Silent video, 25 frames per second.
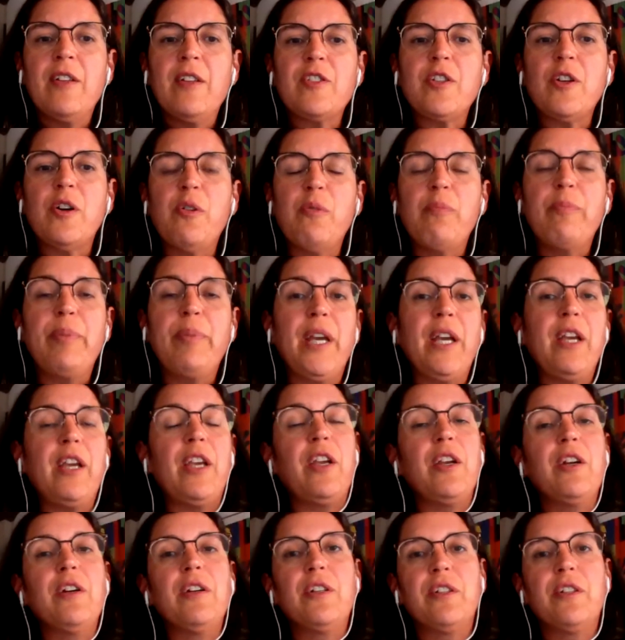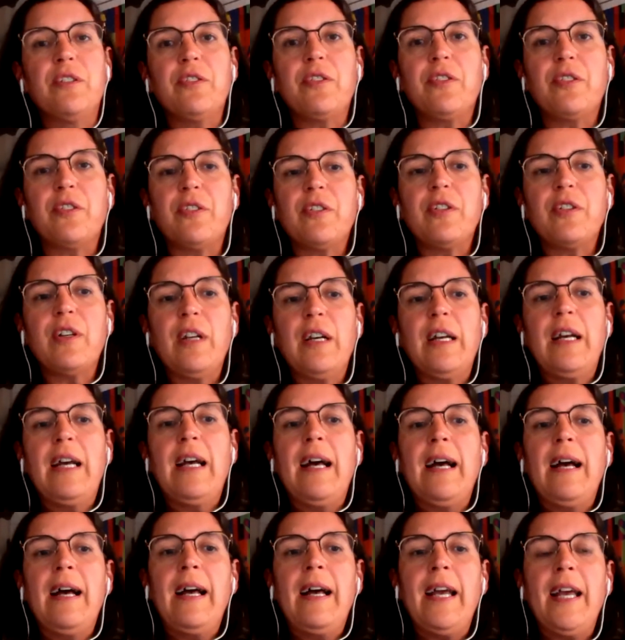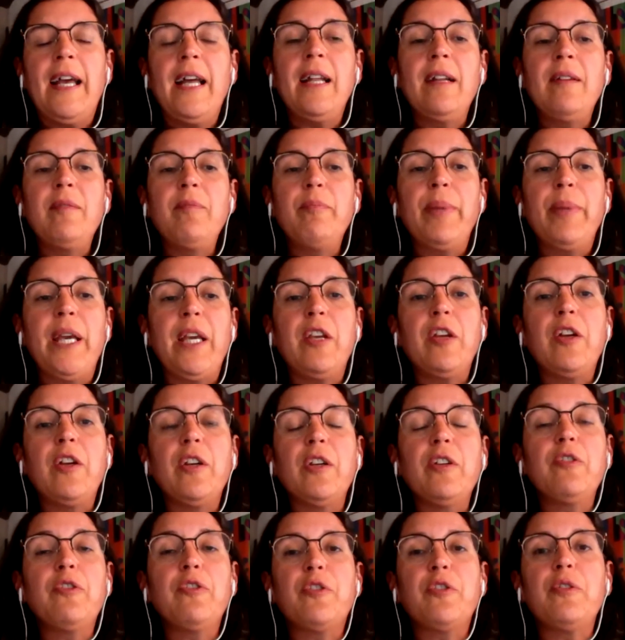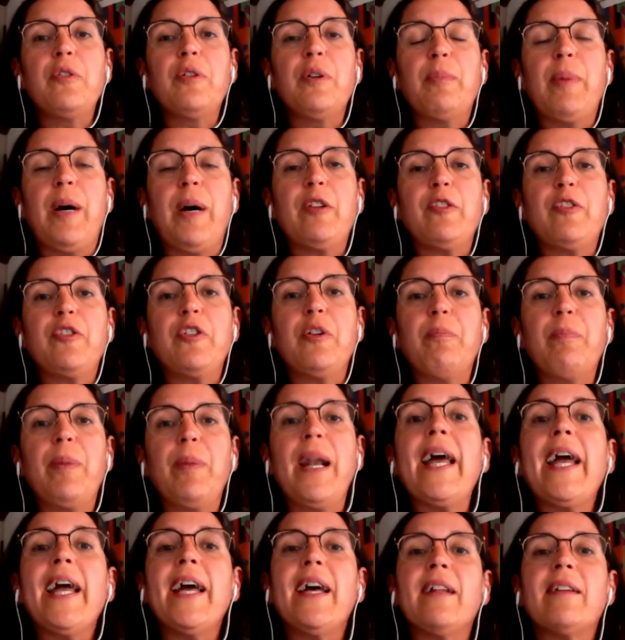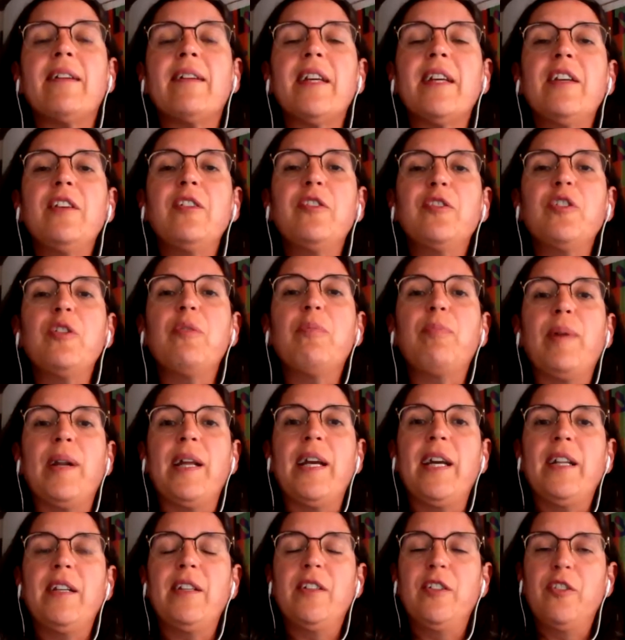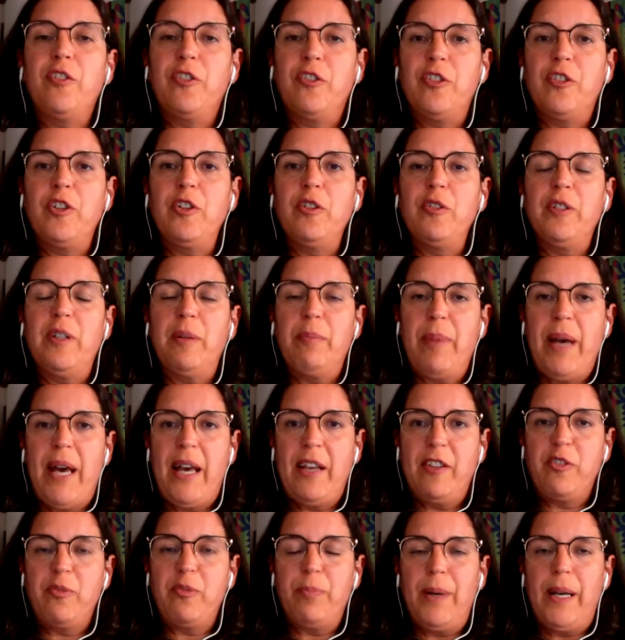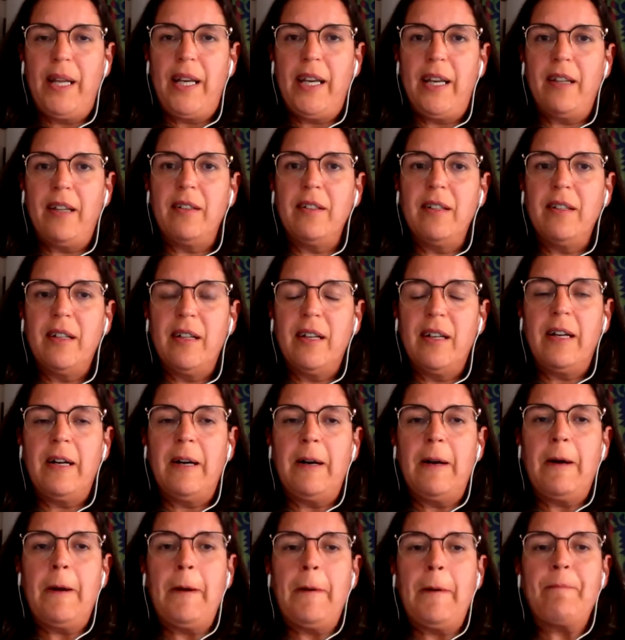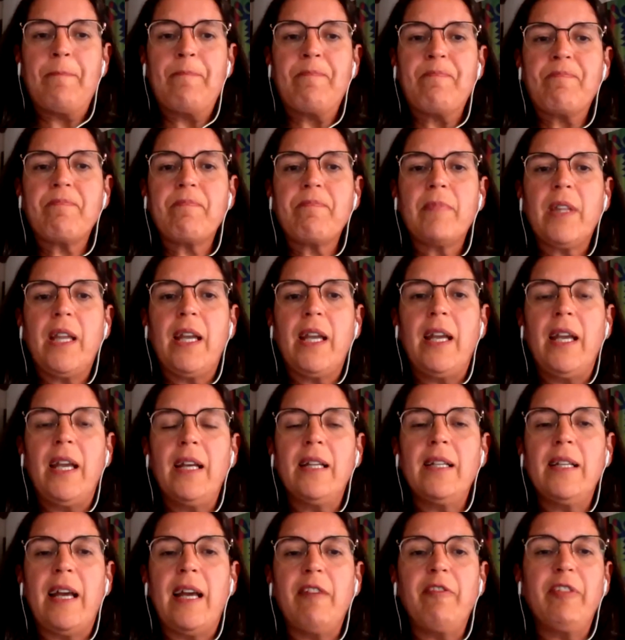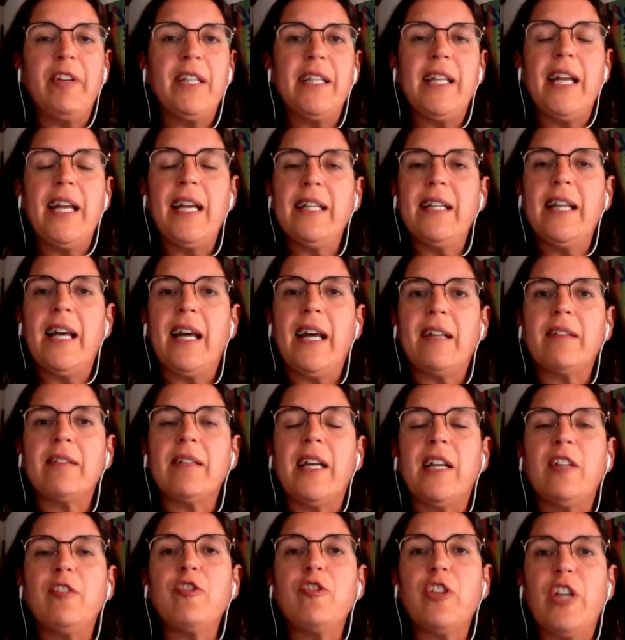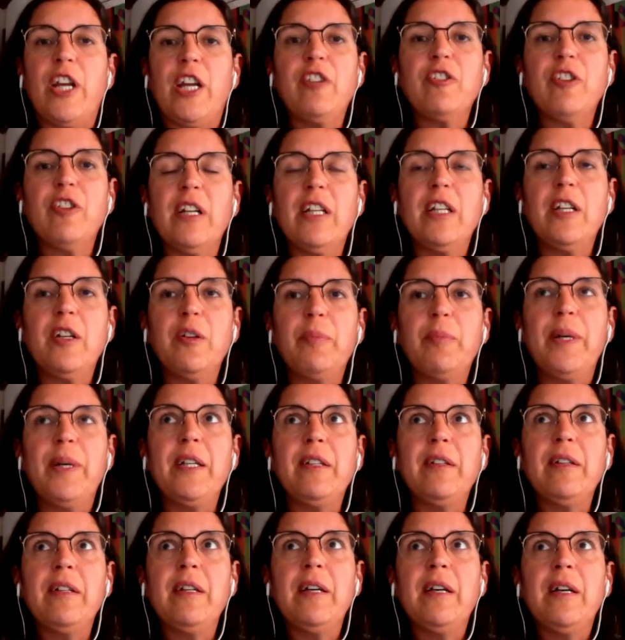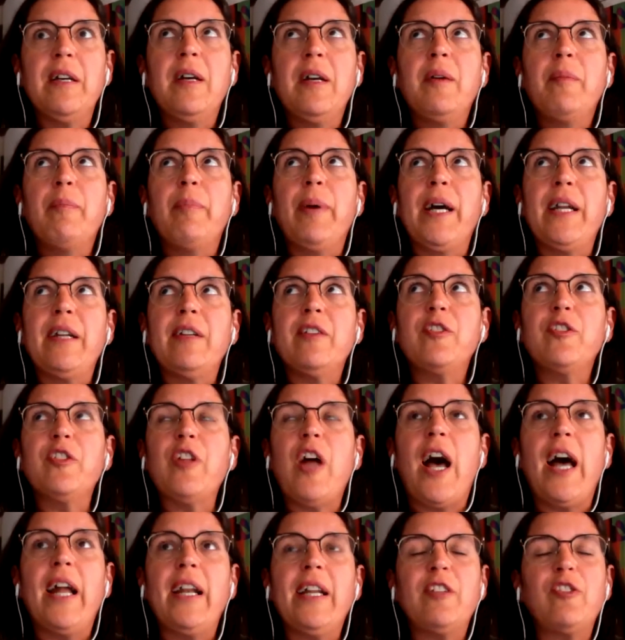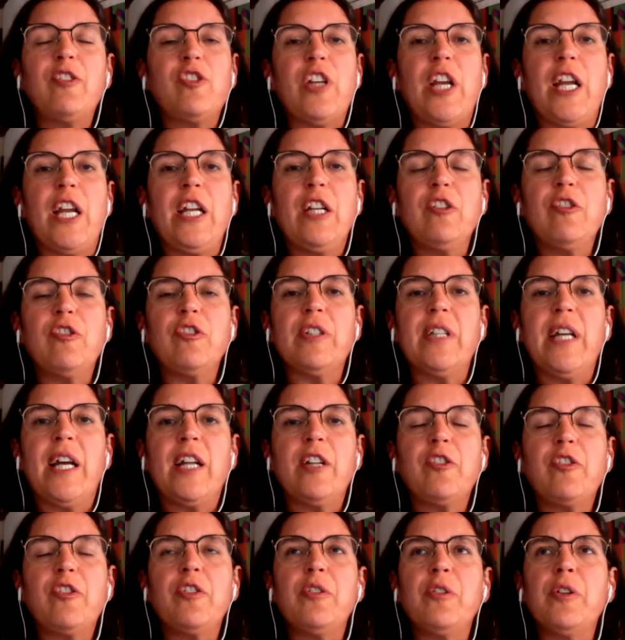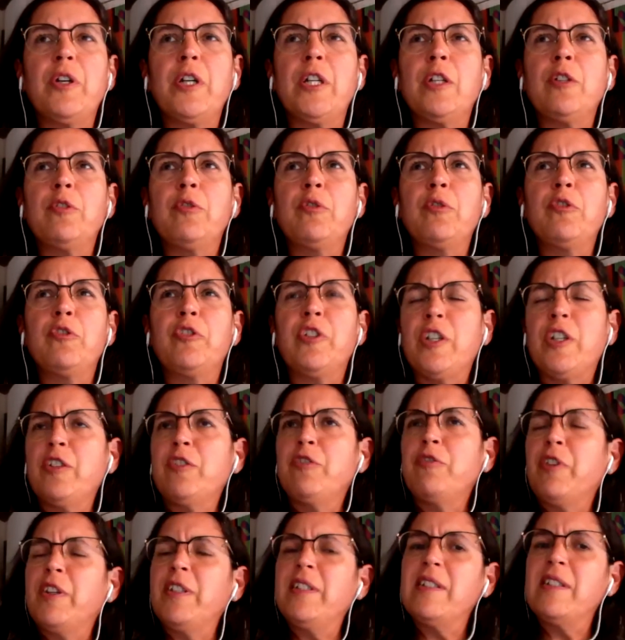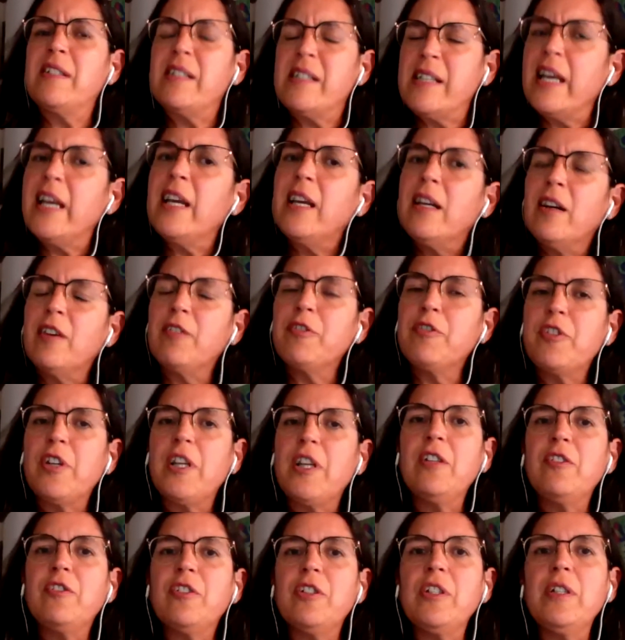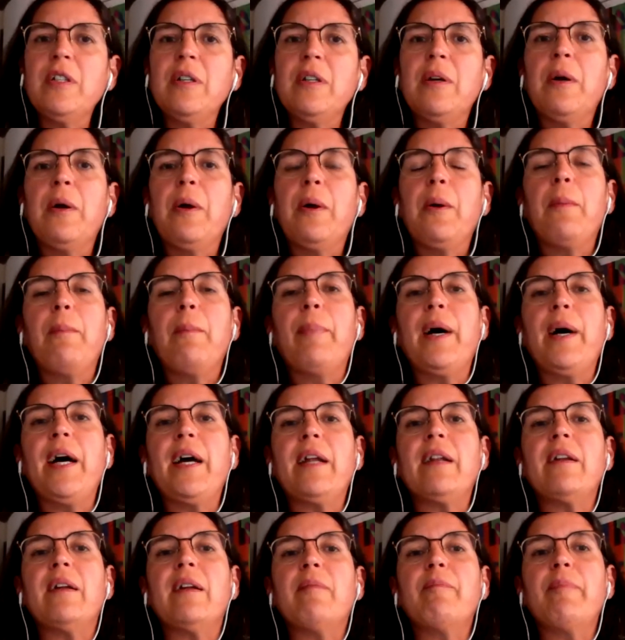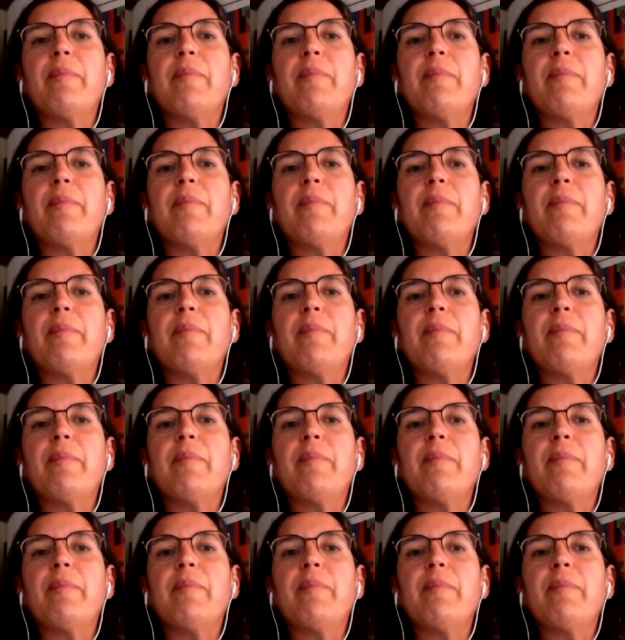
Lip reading: So be curious. And be curious too about your plan. Is your plan is still the best plan? And every day that can change a little bit, but it's not a change that you're going to do just for the sake of changing, but